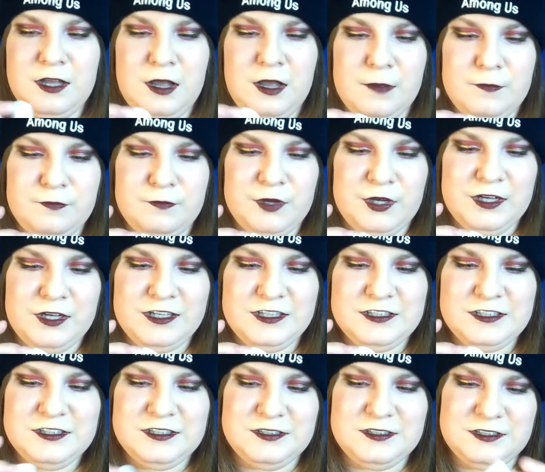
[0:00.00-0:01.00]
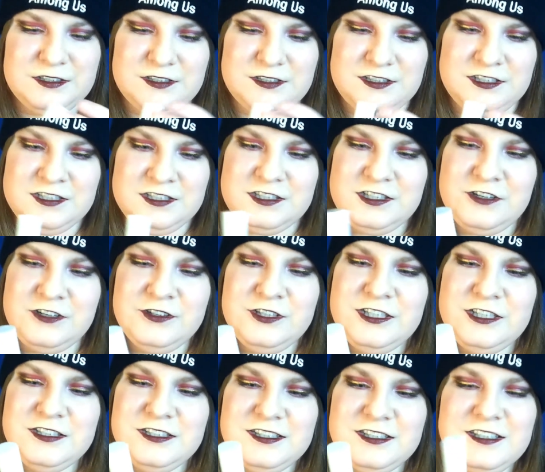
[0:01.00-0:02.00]
But darn
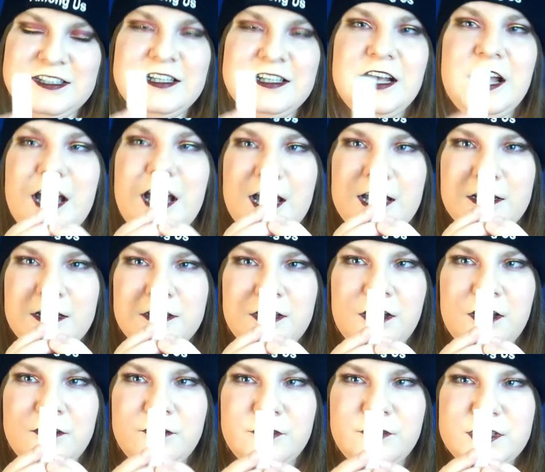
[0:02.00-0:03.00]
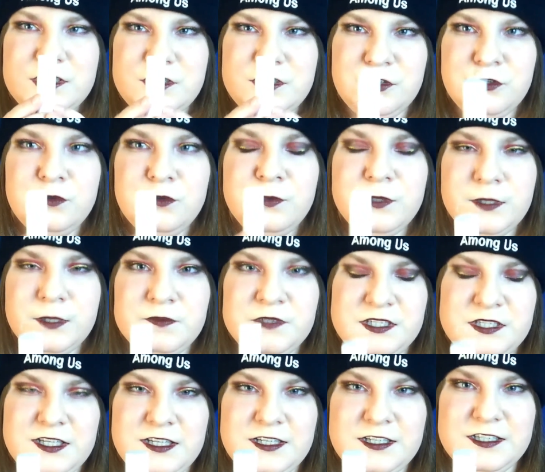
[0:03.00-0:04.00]
it, I love tube
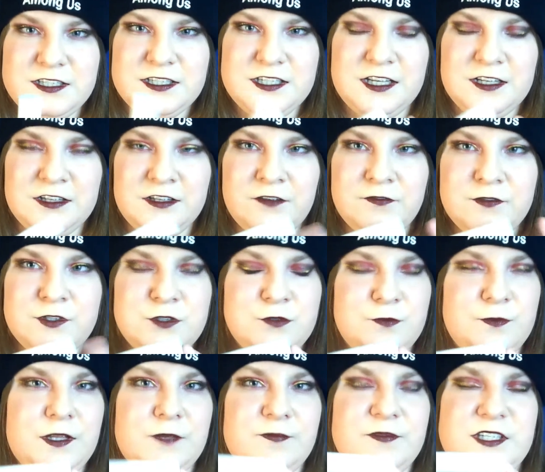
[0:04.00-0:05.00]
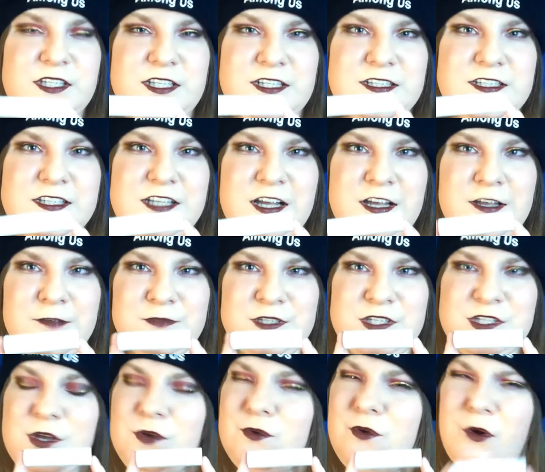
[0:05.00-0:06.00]
lipsticks. I love tube lipsticks. I am
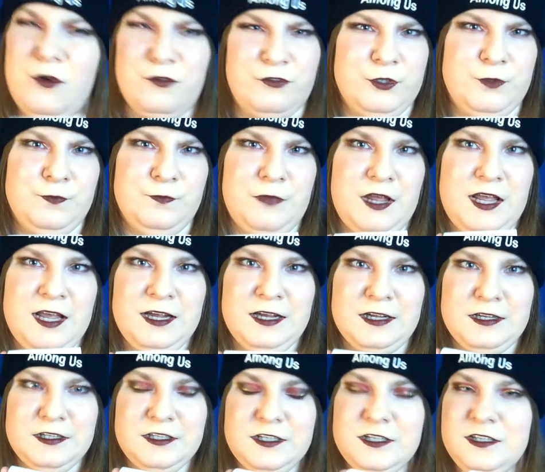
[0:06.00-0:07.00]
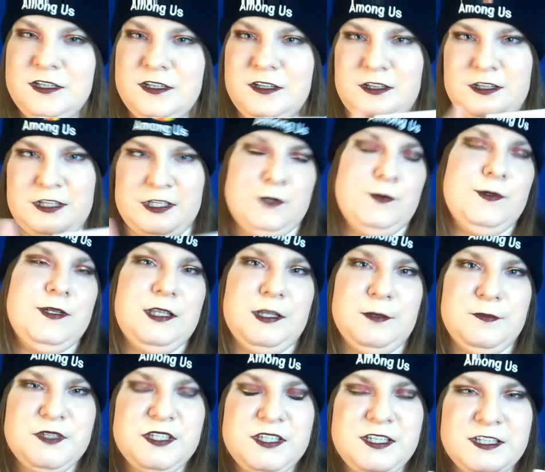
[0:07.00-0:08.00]
so over matte liquid
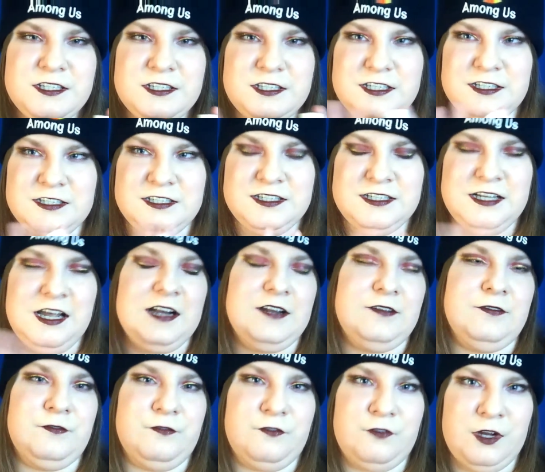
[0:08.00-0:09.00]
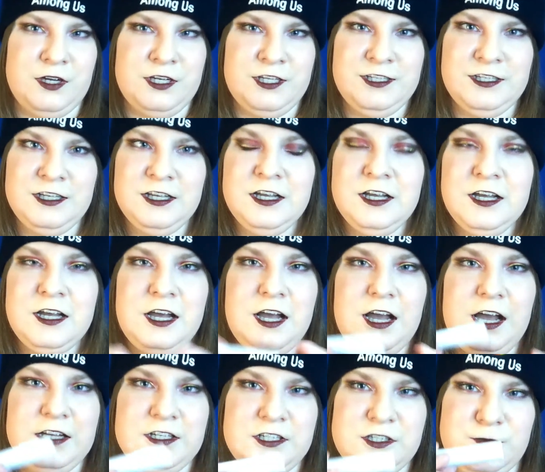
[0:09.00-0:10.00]
lipsticks, it's not even funny.
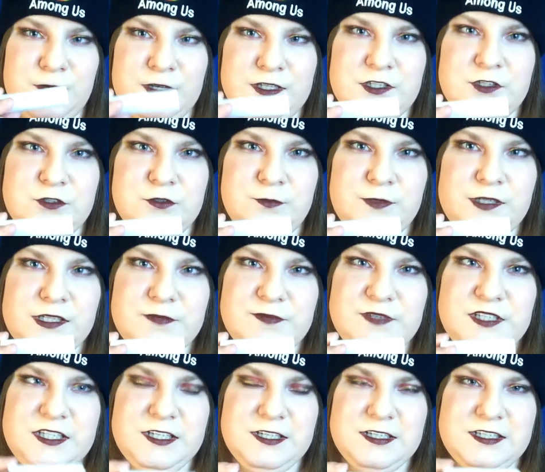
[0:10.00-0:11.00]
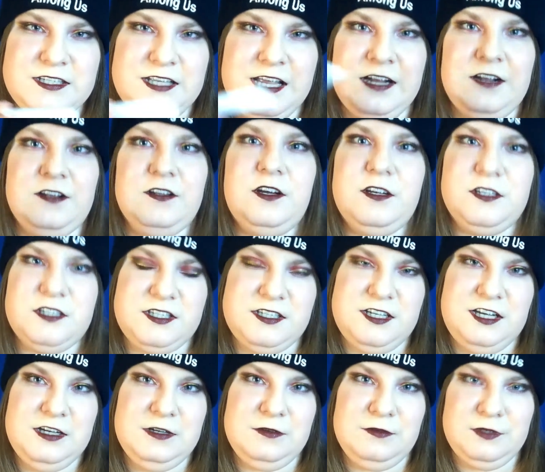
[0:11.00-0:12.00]
I just want tube lipsticks and gloss
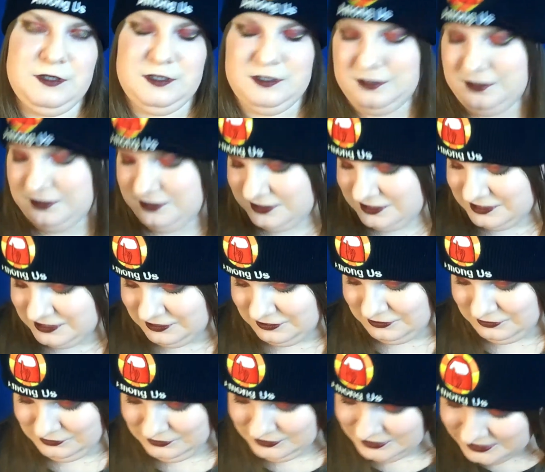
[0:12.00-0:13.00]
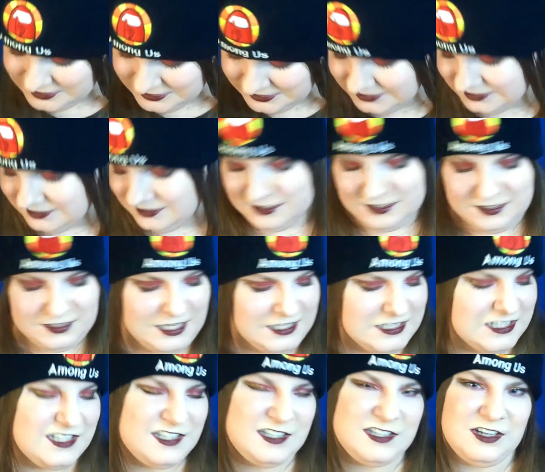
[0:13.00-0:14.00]
now. So that
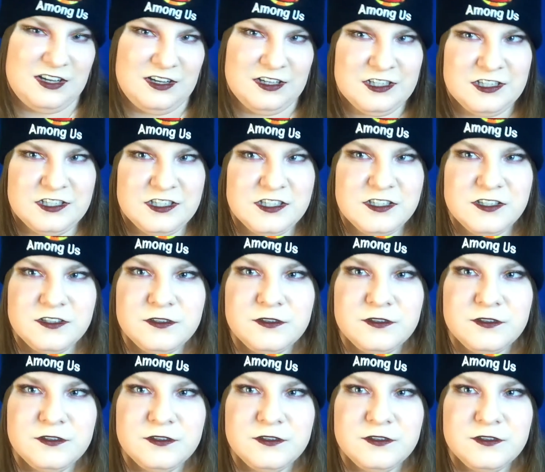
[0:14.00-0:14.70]
sucks.